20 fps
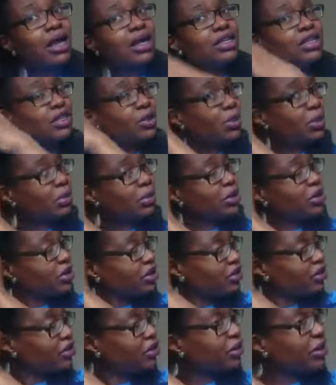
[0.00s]
So what I'm going to
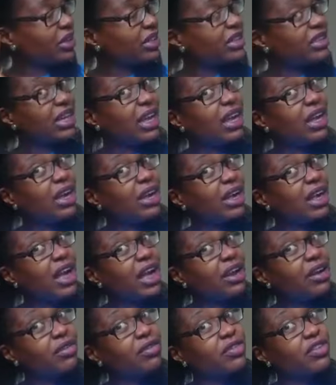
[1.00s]
do is
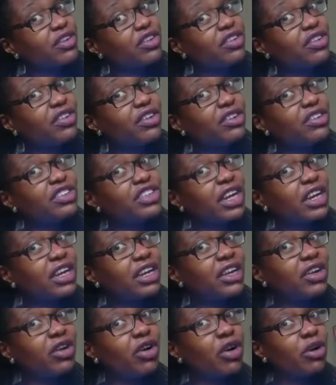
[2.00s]
kind of just
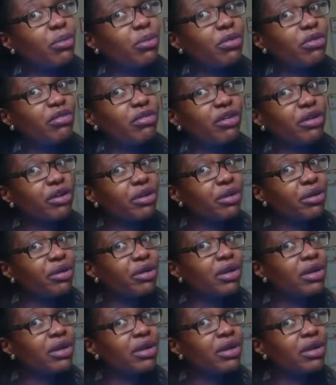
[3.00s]
gently comb through